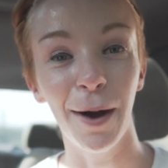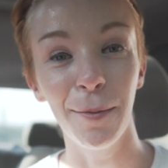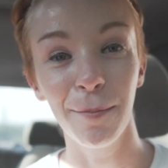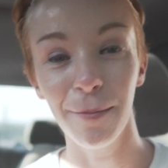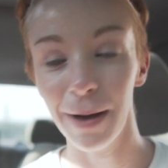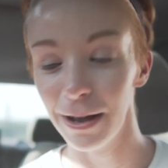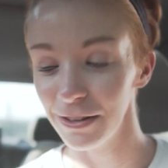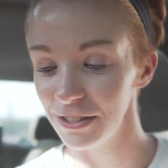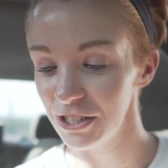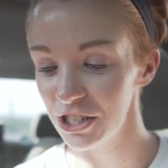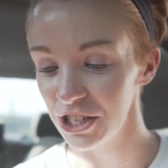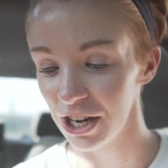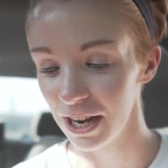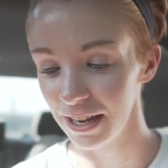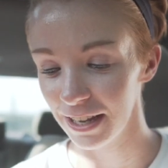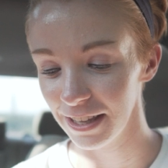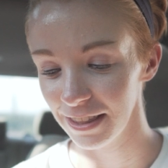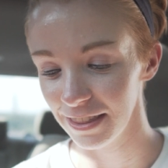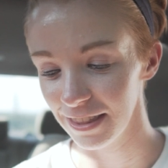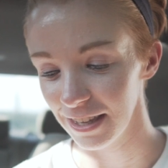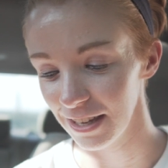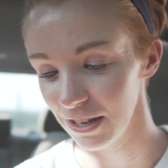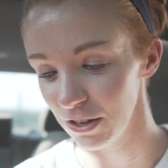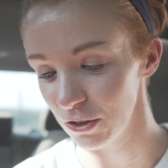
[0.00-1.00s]
I'm about to check
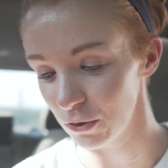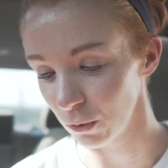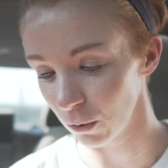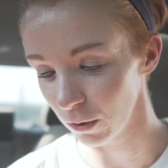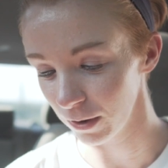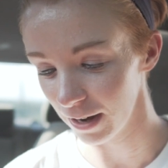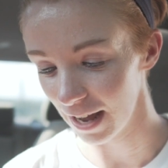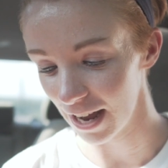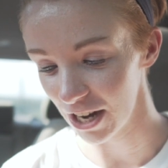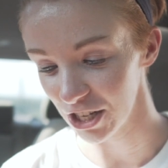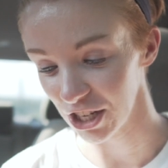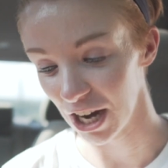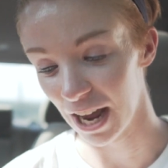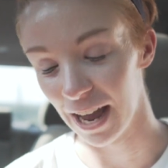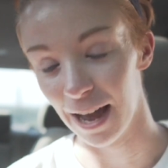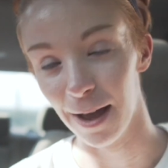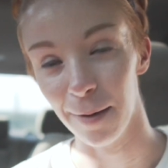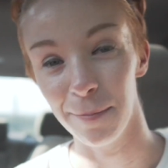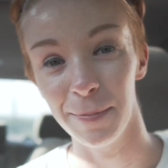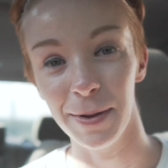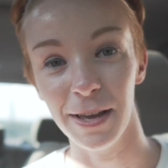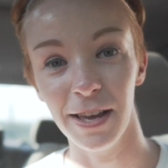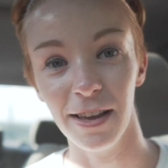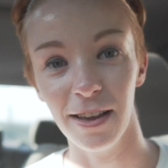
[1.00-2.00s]
the DoorDash
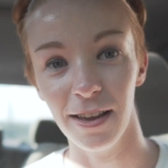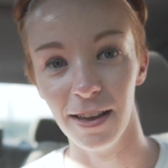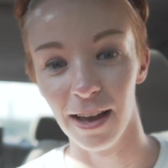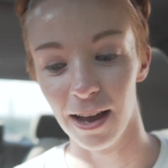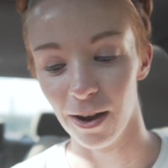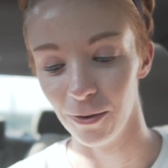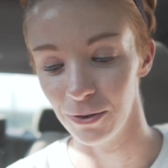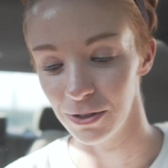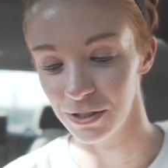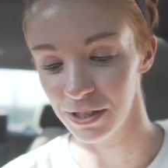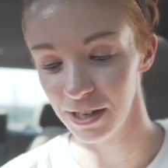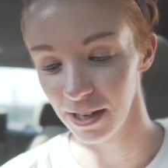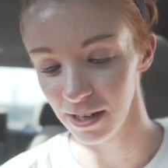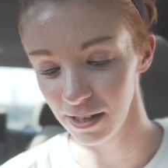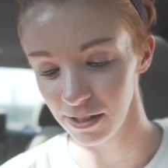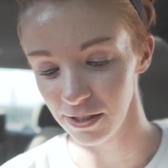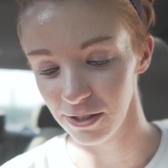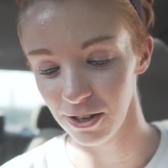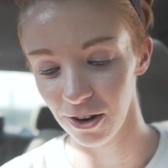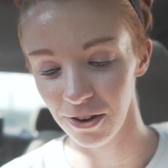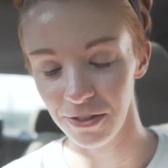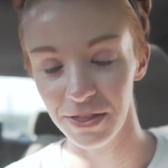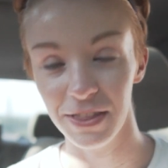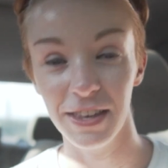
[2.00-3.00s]
app. I was gonna
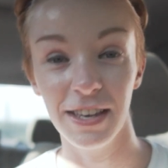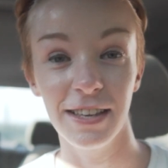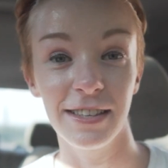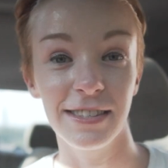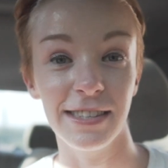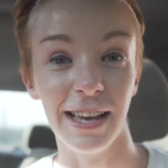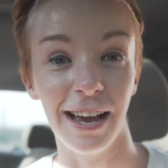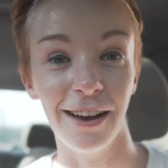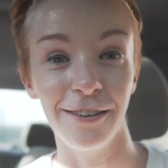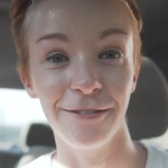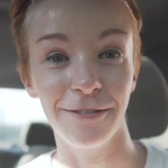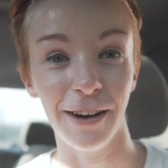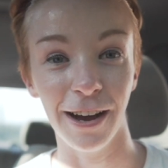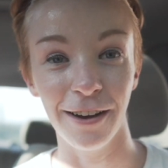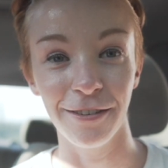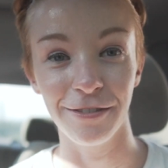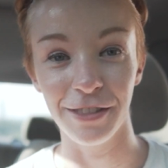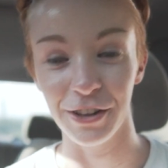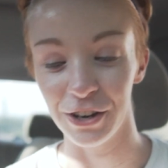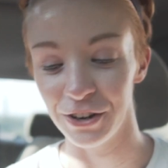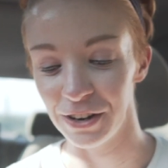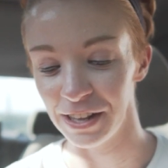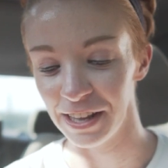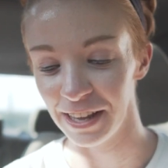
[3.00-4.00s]
start this at
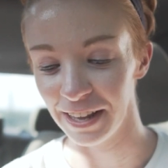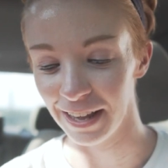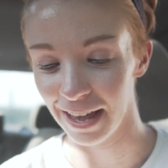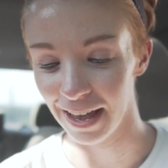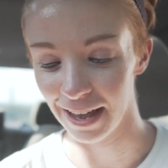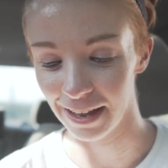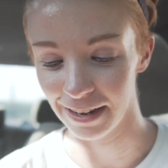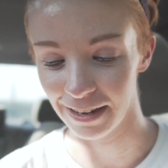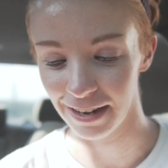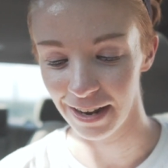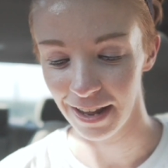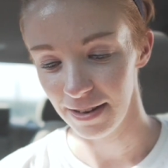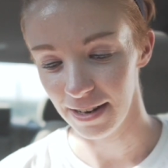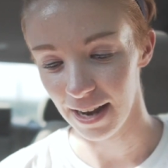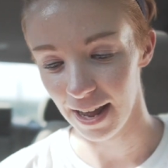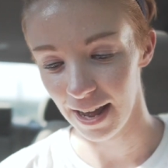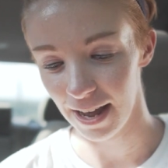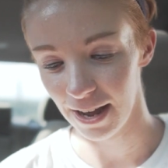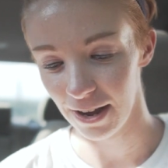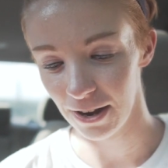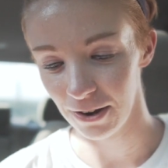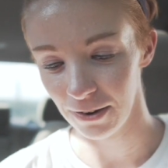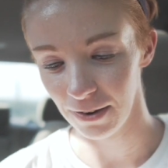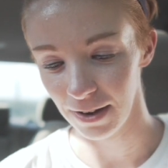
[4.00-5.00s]
5:30 again.
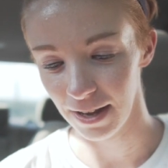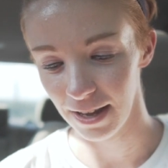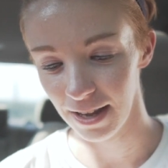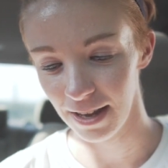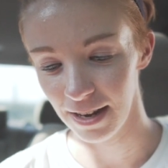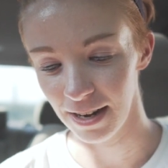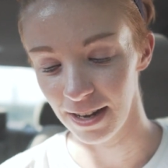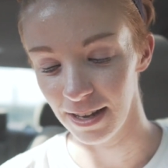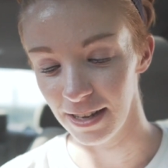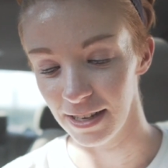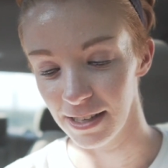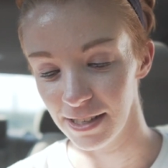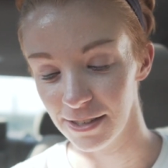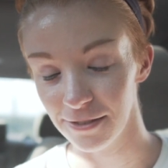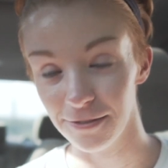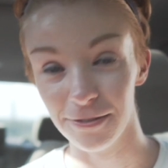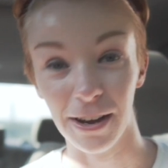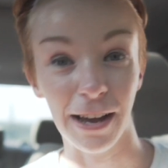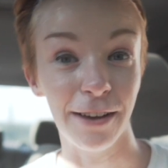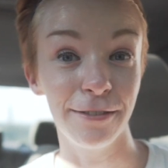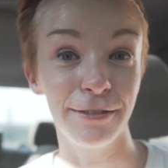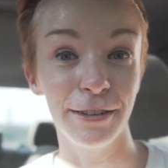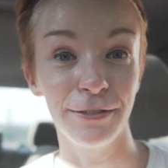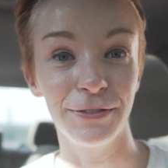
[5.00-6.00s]
Now it is
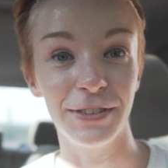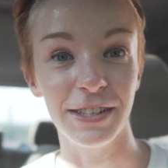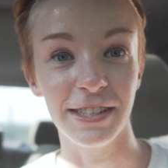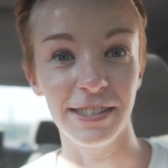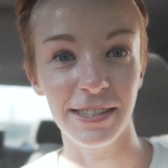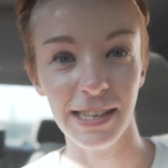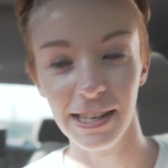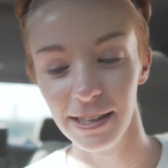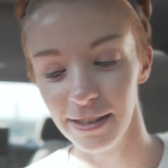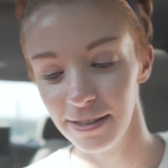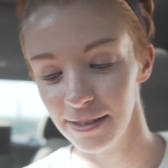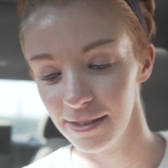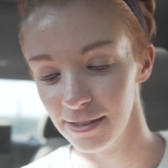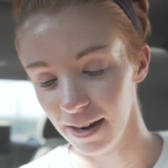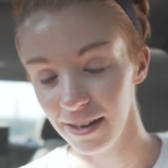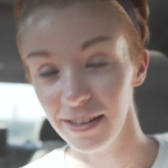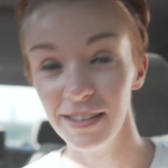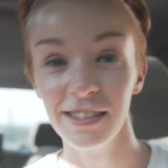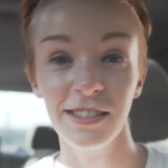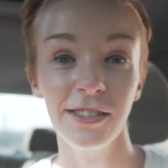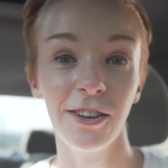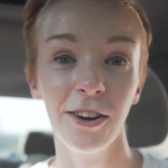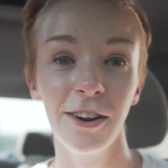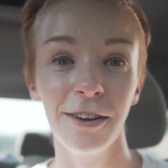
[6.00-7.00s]
5:56. I
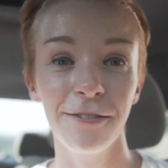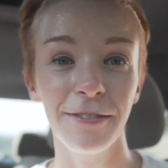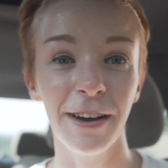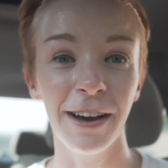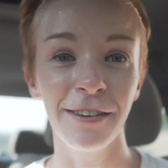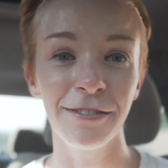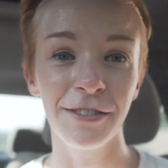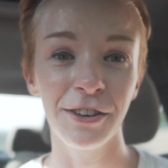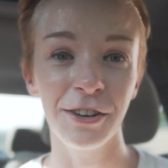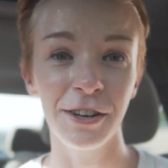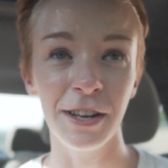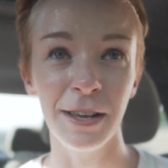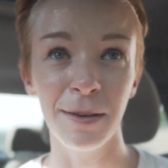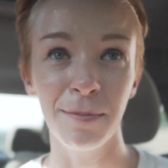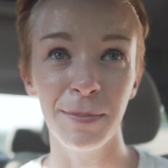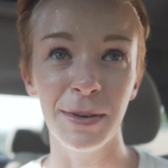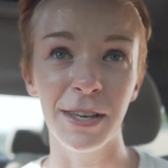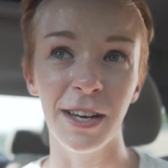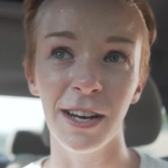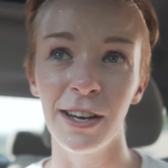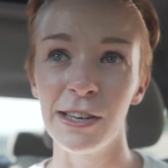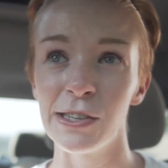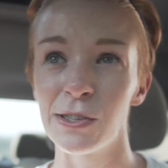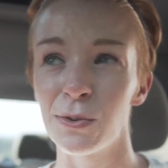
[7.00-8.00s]
didn't start at 5:30
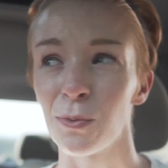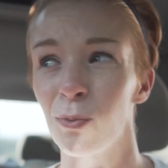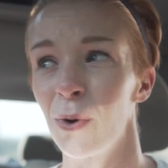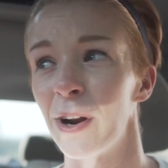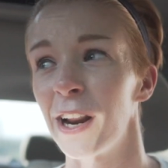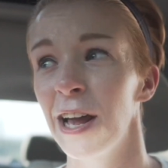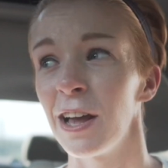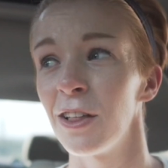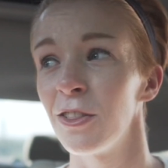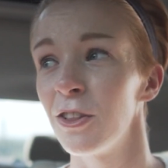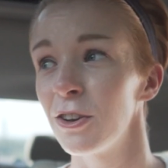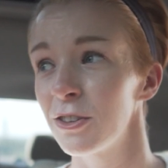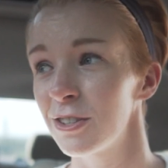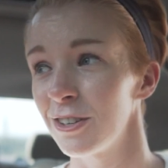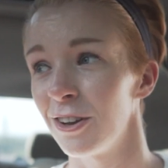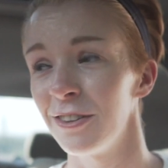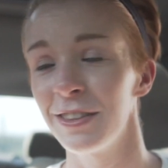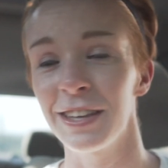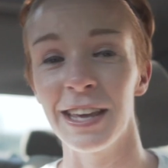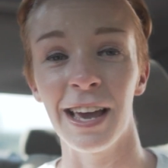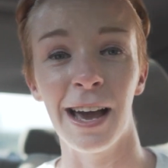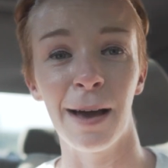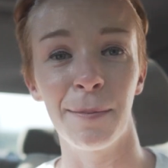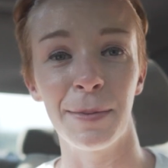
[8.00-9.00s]
because when I looked on
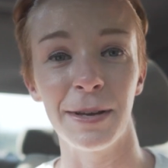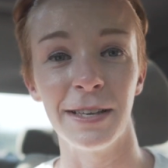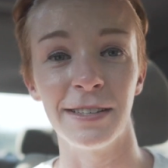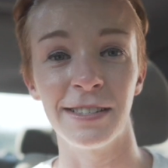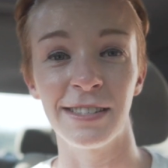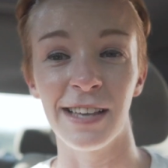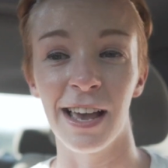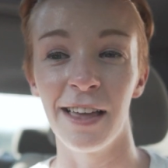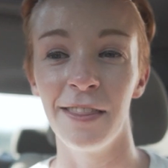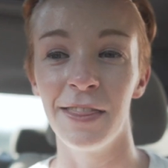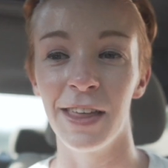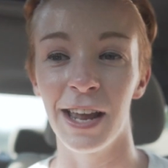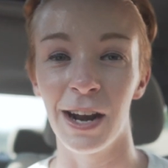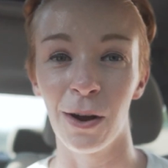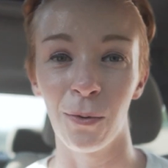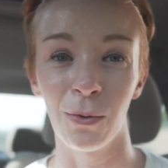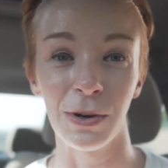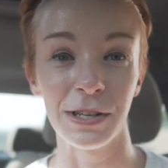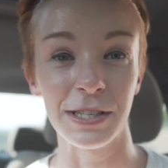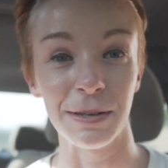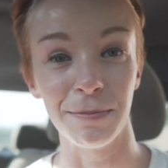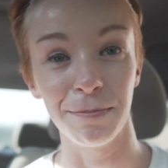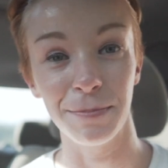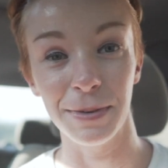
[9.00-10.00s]
the app, it said that it
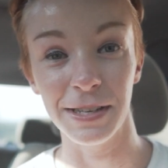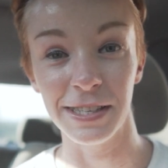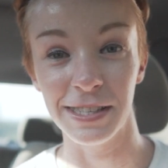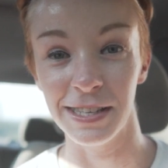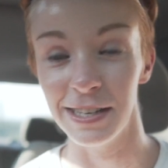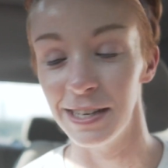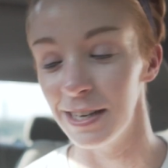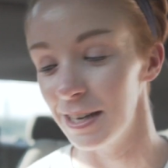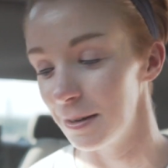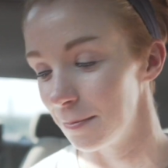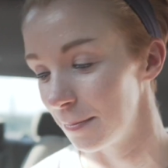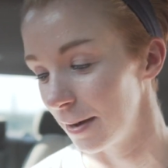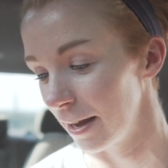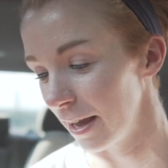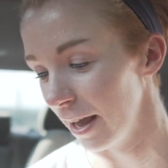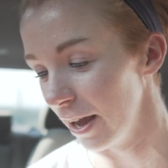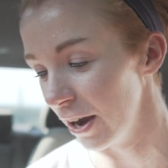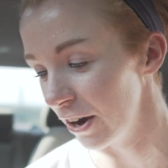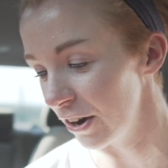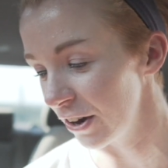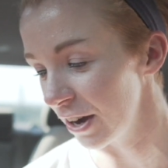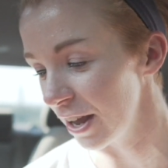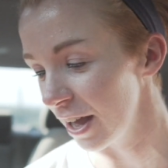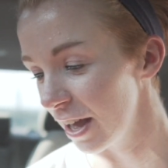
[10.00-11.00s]
wasn't busy in my
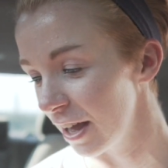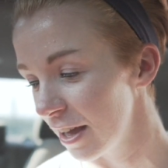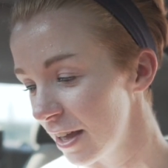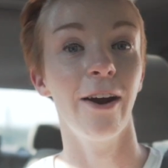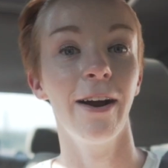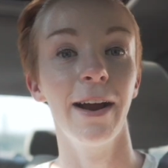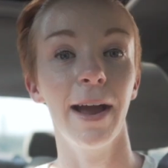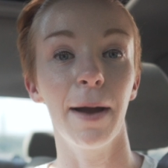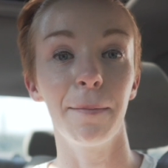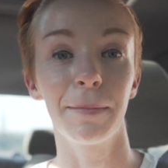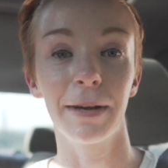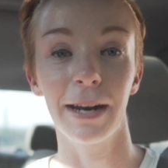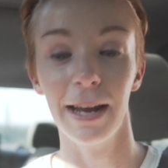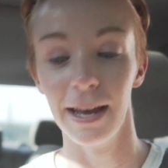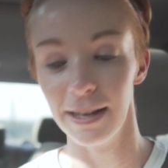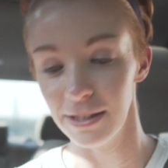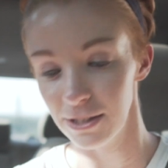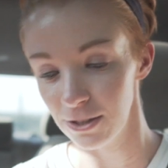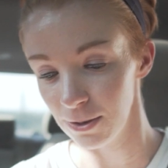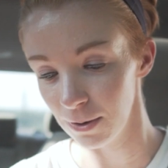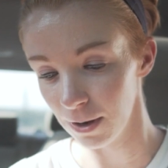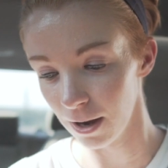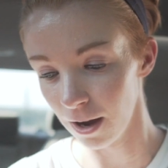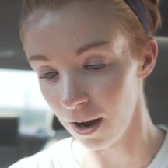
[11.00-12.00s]
area. All right, I'm gonna
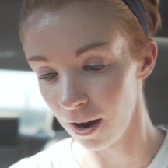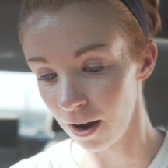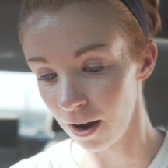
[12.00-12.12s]
head to a